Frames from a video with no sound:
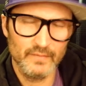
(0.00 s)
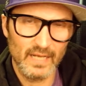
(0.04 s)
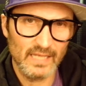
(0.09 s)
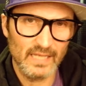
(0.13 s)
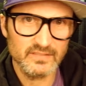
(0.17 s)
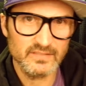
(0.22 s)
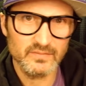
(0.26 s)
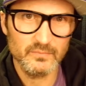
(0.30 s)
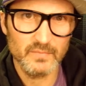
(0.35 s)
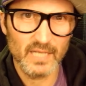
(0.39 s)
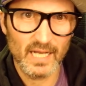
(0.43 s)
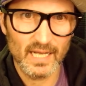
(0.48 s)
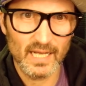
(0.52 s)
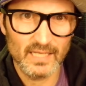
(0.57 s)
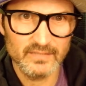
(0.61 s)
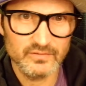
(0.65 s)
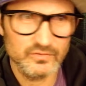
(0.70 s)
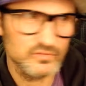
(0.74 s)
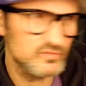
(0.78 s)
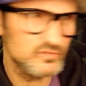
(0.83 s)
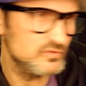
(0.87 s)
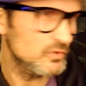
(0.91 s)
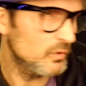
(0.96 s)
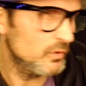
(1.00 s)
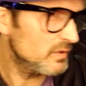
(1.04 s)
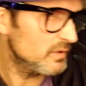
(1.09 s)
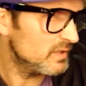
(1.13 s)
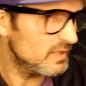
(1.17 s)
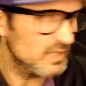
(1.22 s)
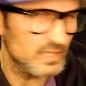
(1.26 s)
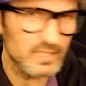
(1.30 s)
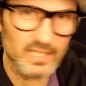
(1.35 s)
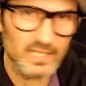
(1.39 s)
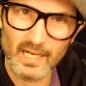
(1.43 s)
got some guys you started
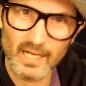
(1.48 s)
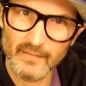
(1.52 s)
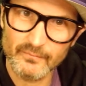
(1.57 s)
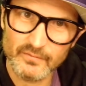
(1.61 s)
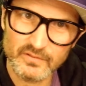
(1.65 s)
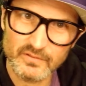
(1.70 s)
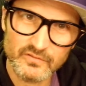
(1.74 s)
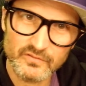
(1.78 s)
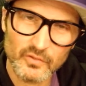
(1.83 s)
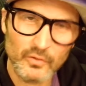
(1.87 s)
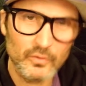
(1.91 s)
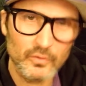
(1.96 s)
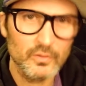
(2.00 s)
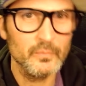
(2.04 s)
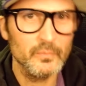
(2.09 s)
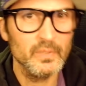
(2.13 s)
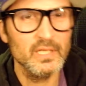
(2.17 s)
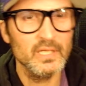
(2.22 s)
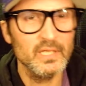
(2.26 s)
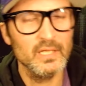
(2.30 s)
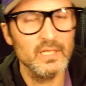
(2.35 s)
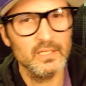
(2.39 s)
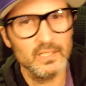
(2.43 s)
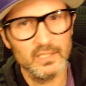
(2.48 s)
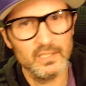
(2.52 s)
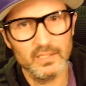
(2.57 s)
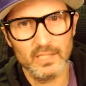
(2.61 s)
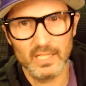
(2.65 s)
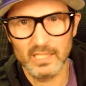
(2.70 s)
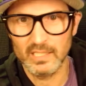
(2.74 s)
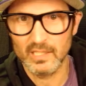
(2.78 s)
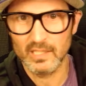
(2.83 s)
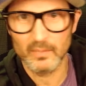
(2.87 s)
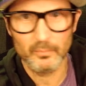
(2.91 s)
in the conference tournament and
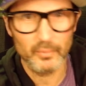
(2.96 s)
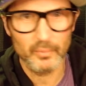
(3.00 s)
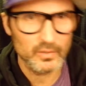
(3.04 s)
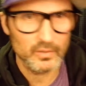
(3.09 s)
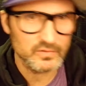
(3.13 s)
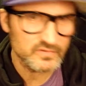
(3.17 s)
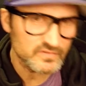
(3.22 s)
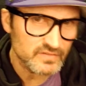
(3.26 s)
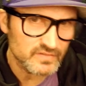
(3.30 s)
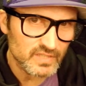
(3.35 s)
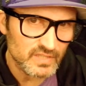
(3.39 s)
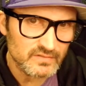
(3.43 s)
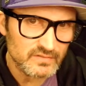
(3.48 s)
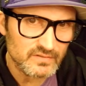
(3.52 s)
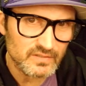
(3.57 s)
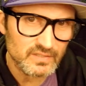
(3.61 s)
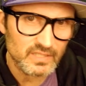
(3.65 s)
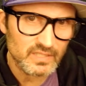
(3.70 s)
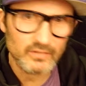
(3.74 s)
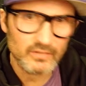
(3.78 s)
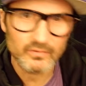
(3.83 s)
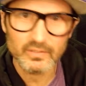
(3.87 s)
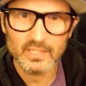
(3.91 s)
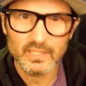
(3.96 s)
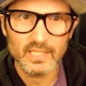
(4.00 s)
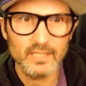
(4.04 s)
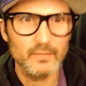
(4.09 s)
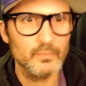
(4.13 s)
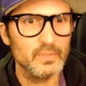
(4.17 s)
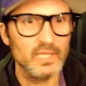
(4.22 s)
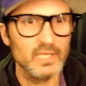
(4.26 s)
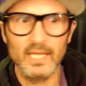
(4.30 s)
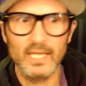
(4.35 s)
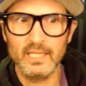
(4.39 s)
in the postseason here and there,
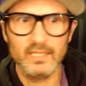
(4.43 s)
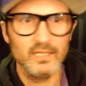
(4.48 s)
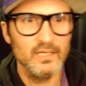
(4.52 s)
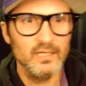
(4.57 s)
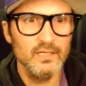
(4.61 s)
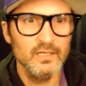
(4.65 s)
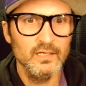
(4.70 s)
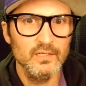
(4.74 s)
but like